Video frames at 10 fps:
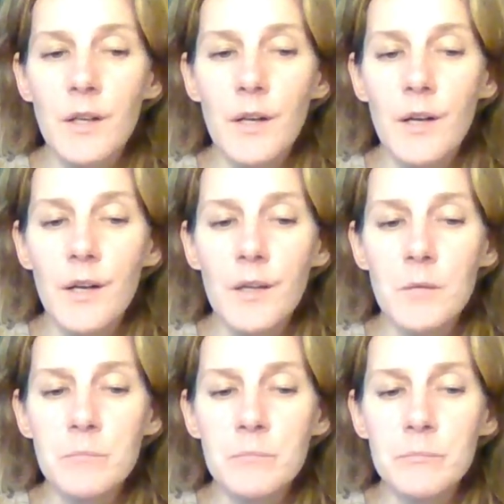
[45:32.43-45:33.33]

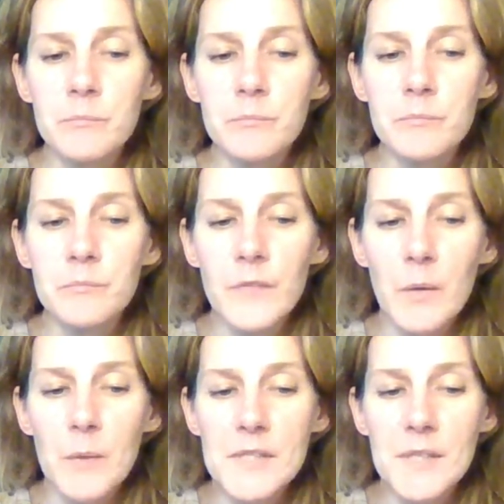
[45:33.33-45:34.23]

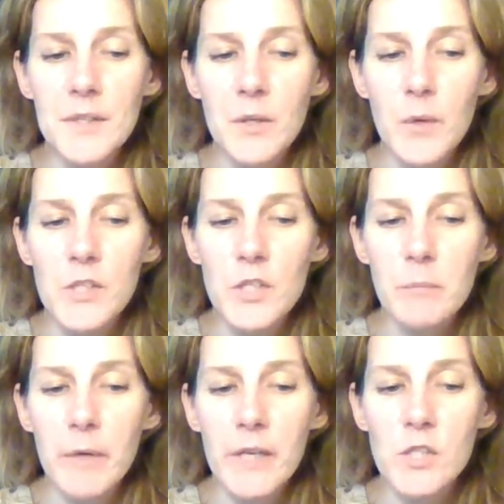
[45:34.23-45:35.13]
There was another
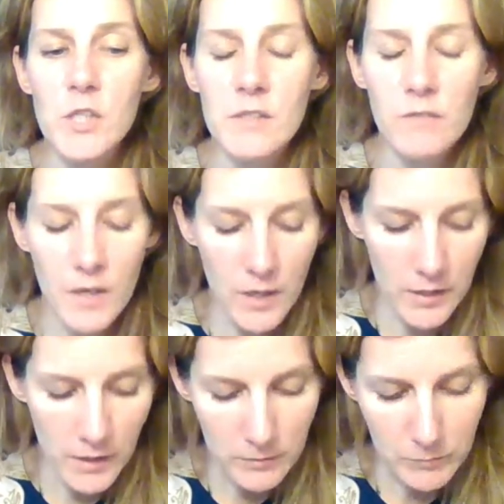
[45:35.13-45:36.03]
question, but I just forgot
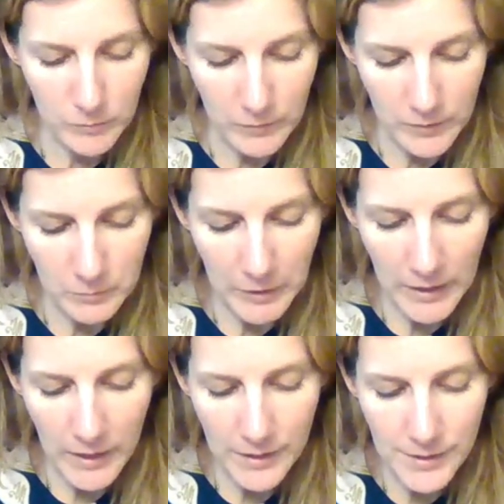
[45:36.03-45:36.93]
it. But it
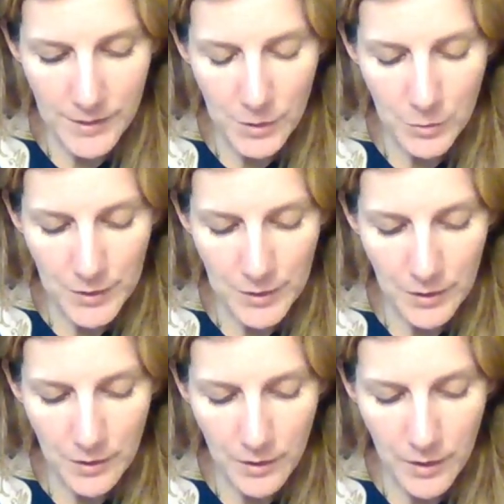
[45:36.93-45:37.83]
had to do with
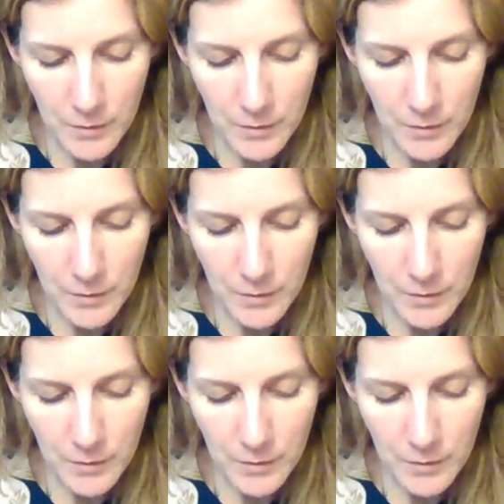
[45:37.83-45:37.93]
your